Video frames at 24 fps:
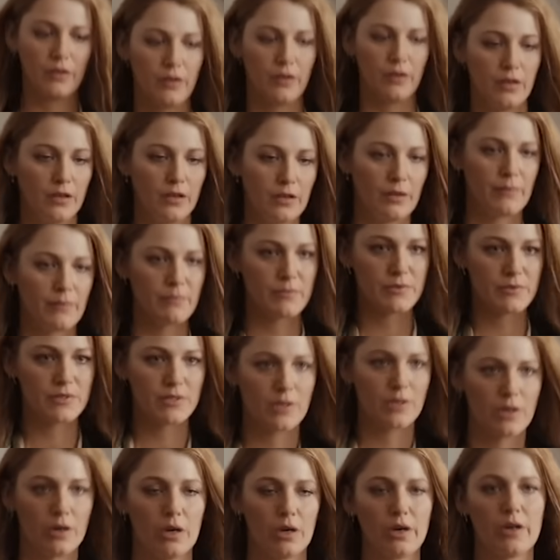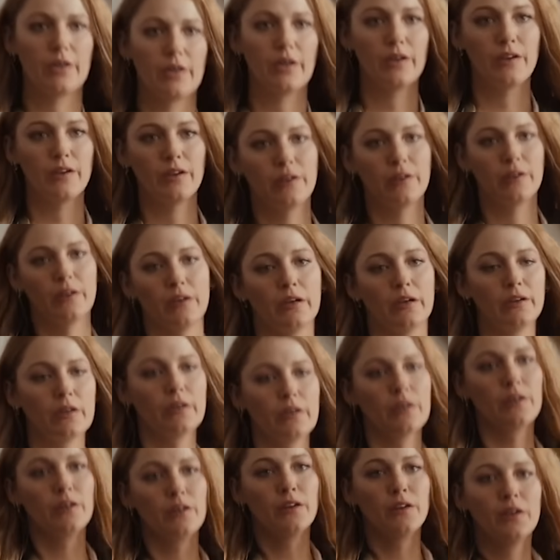doesn't get her way,
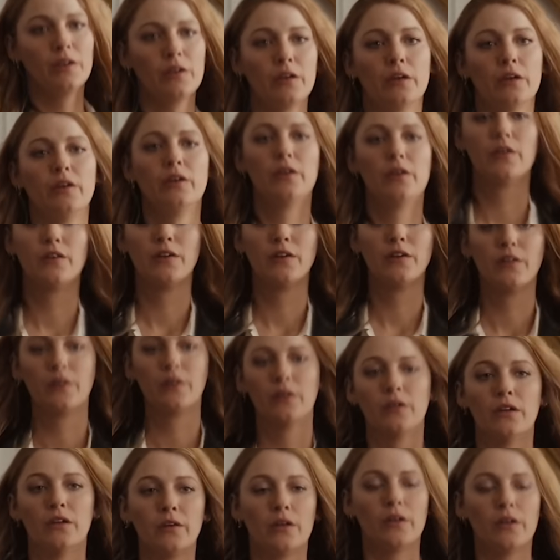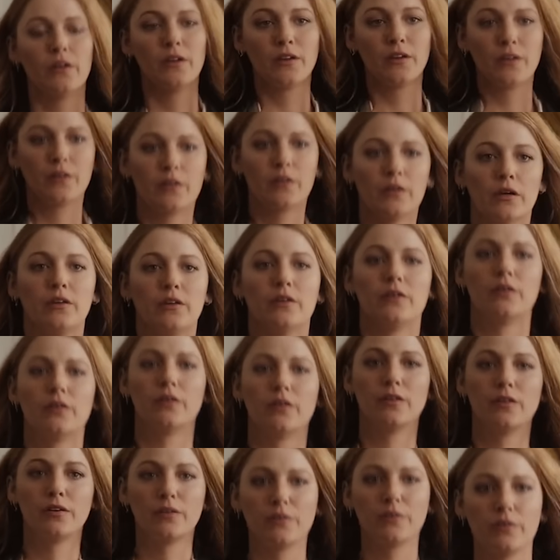she's going to
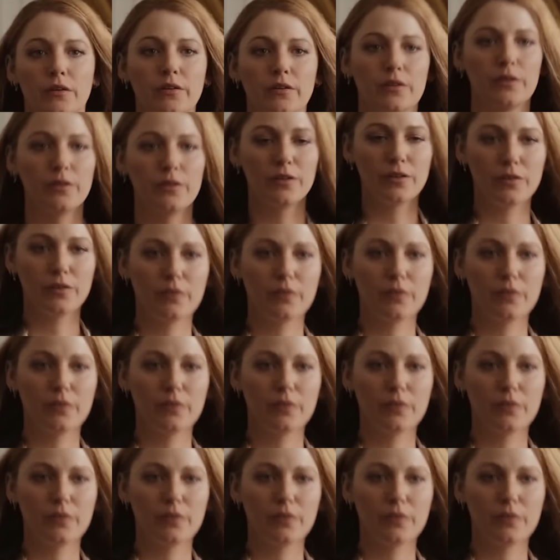wreak havoc.